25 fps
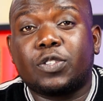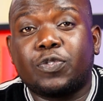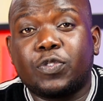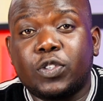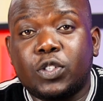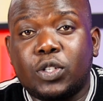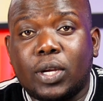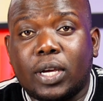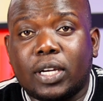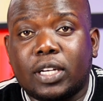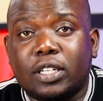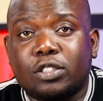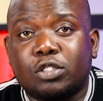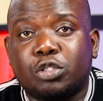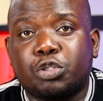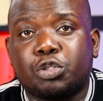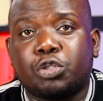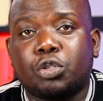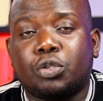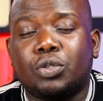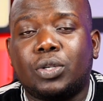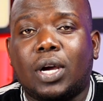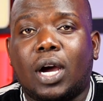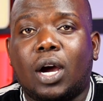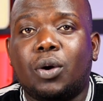this video, I get to
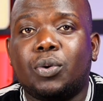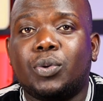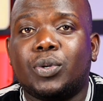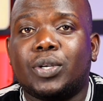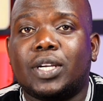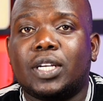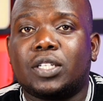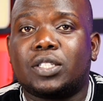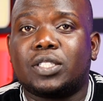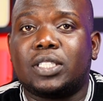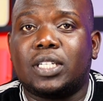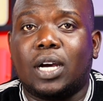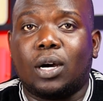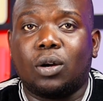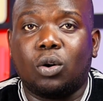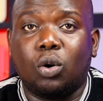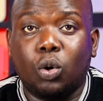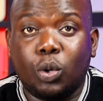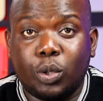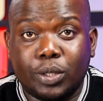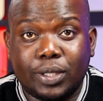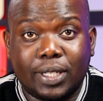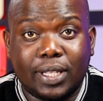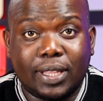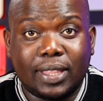show you how you get to
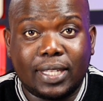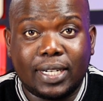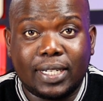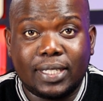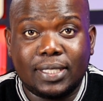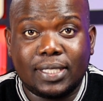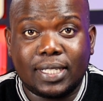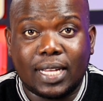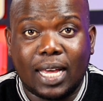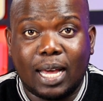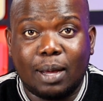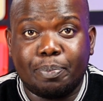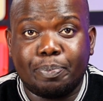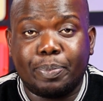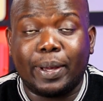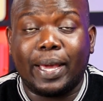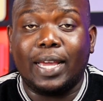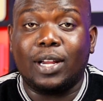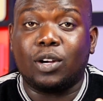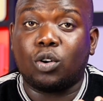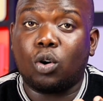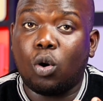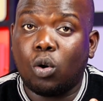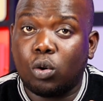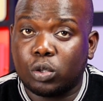download the Threads app
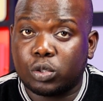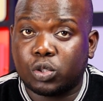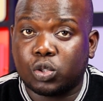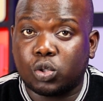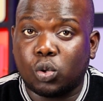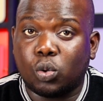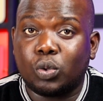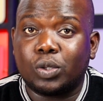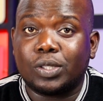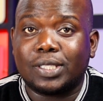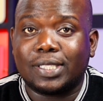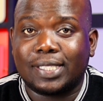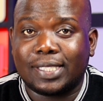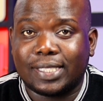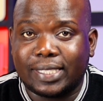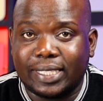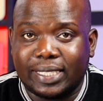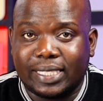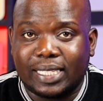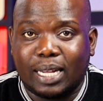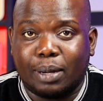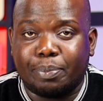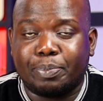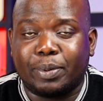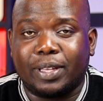and also
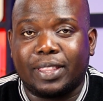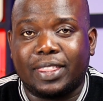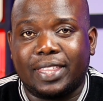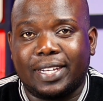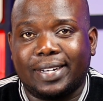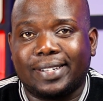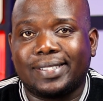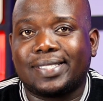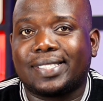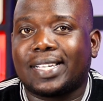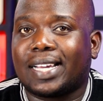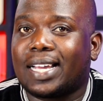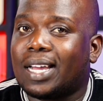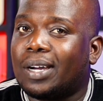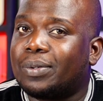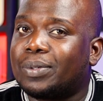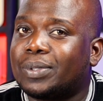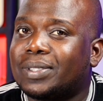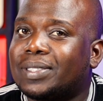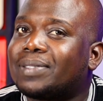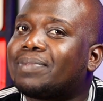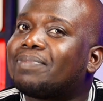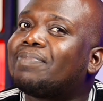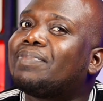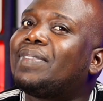set up a Threads
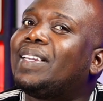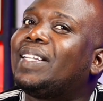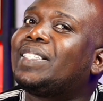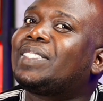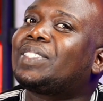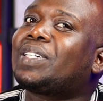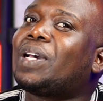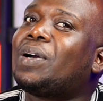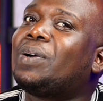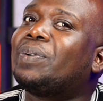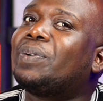account. Let's